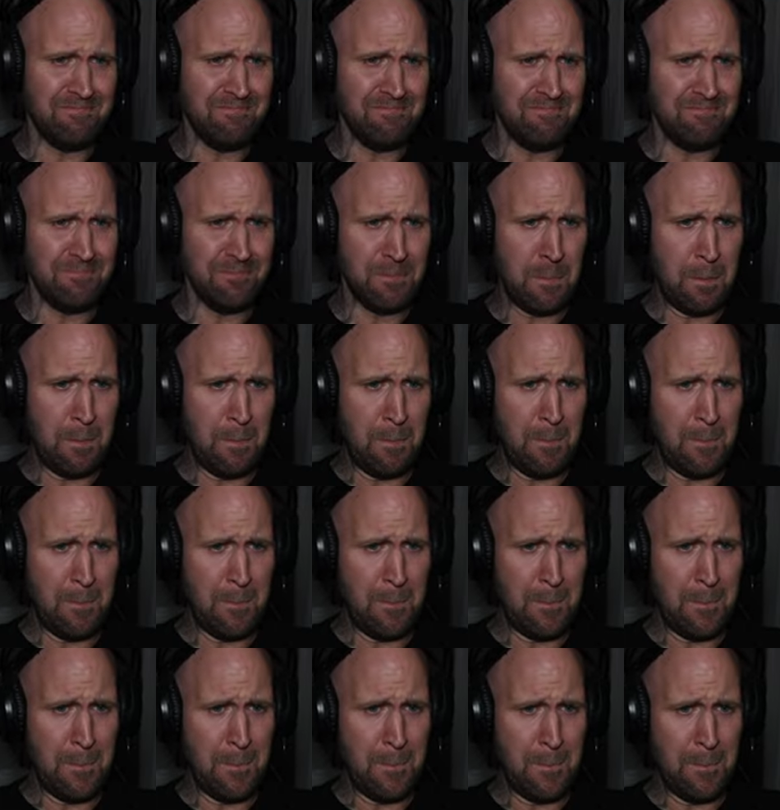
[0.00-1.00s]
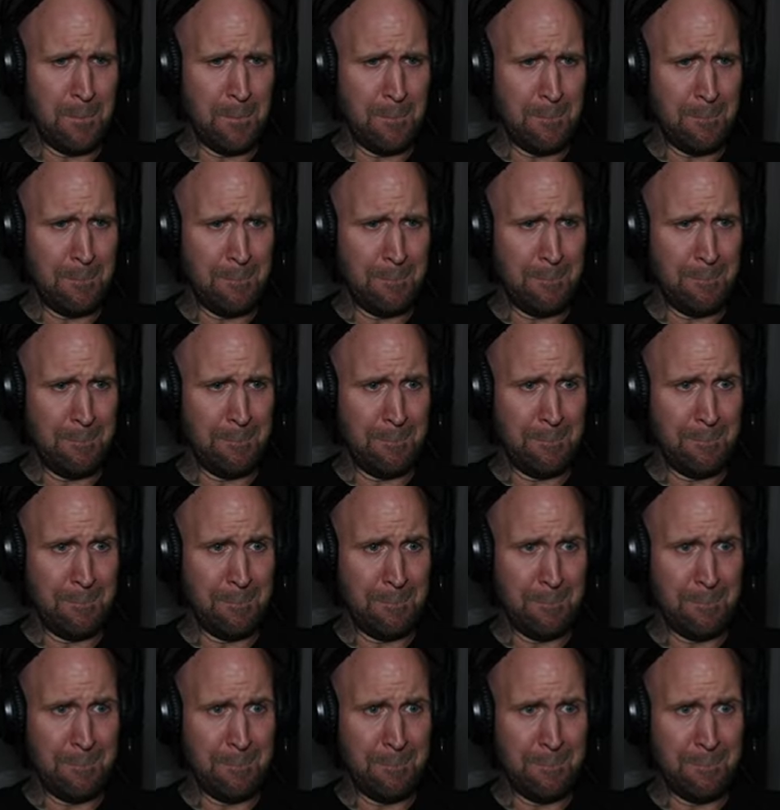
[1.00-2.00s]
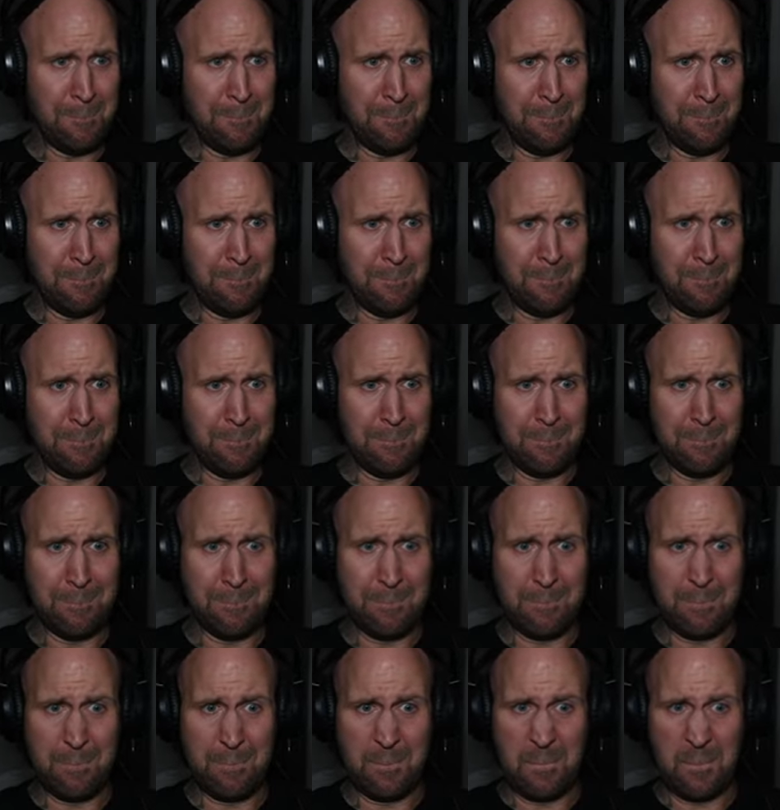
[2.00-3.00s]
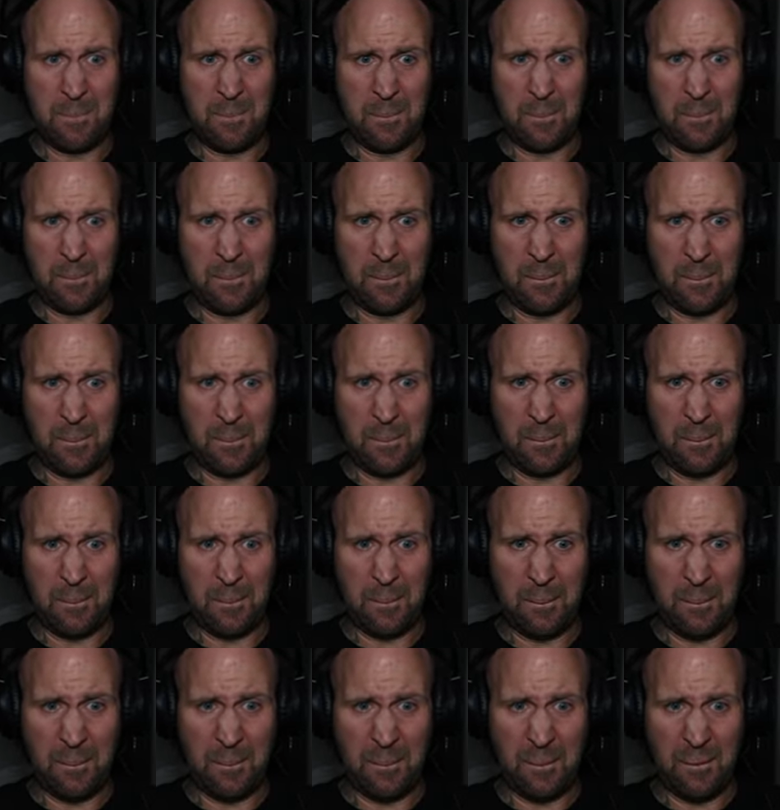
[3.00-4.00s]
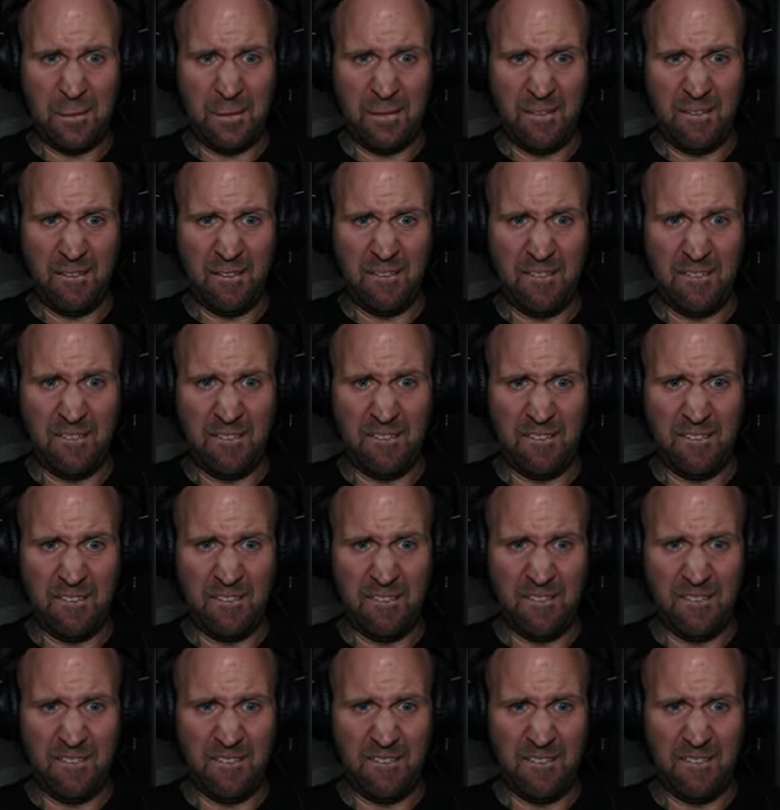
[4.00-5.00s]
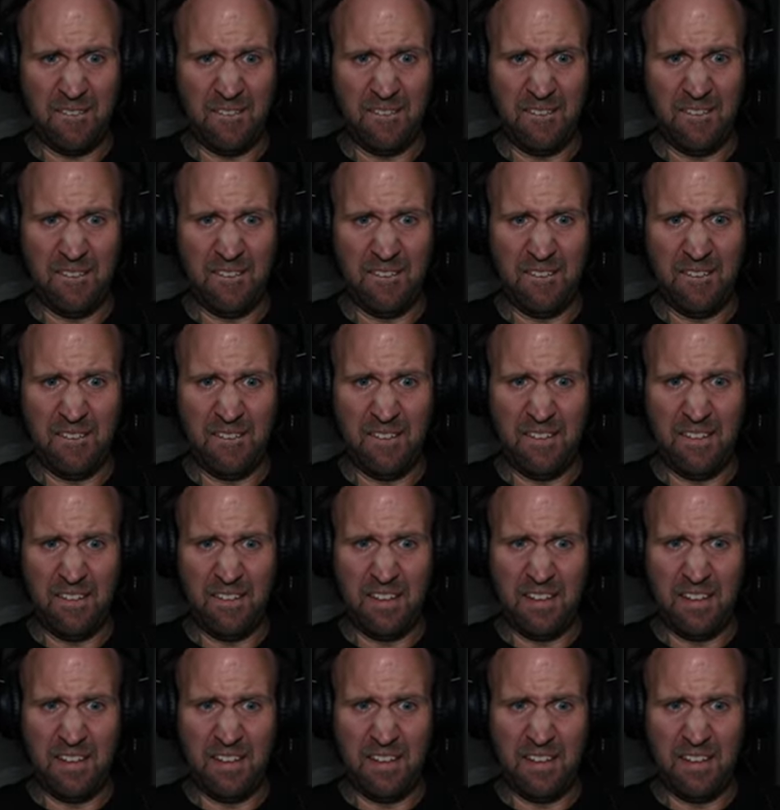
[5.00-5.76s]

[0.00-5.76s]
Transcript: Nothing is said.